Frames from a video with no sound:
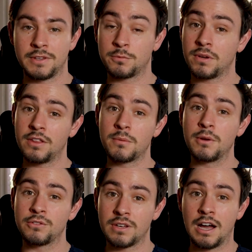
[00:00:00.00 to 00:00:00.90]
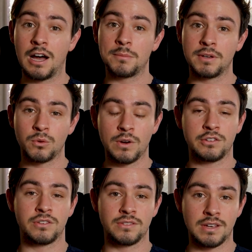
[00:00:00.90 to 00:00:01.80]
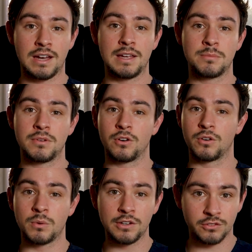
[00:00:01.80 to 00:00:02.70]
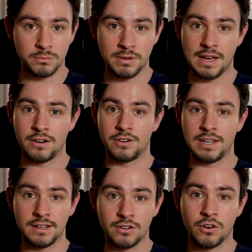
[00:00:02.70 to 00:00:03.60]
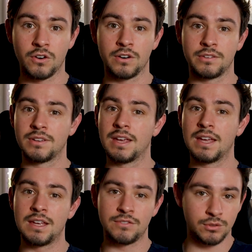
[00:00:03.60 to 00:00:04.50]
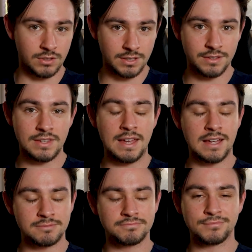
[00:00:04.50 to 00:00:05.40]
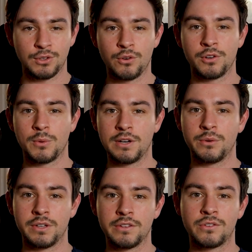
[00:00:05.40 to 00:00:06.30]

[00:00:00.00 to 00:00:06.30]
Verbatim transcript: That's probably the most common question type or question pattern in cars if you can get that, you're on your way to a good